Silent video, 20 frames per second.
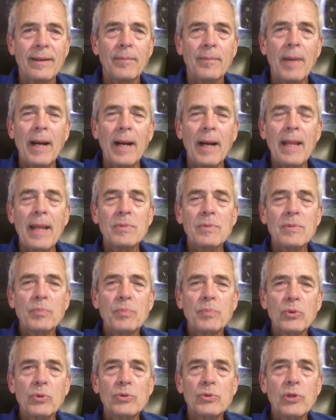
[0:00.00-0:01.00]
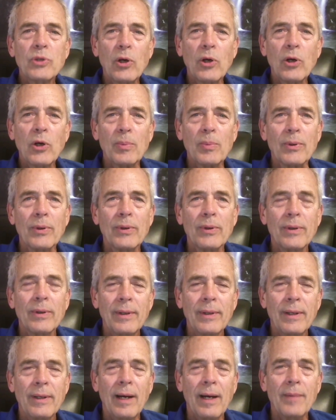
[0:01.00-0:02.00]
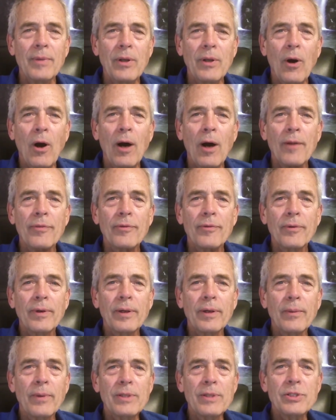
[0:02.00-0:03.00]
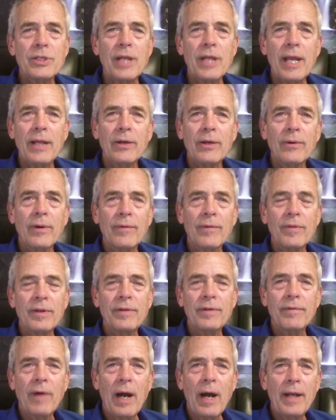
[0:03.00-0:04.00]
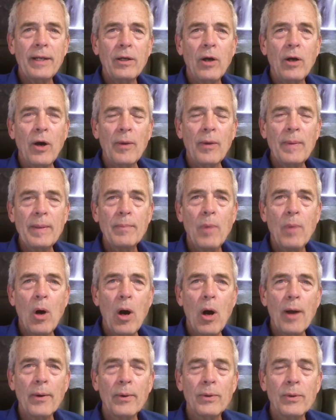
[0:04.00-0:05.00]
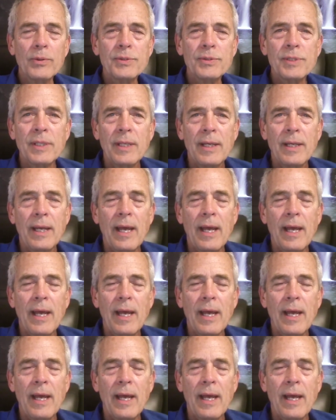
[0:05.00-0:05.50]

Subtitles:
My name is Bruce Kerber. I'm the author and originator of the Divine Economy Models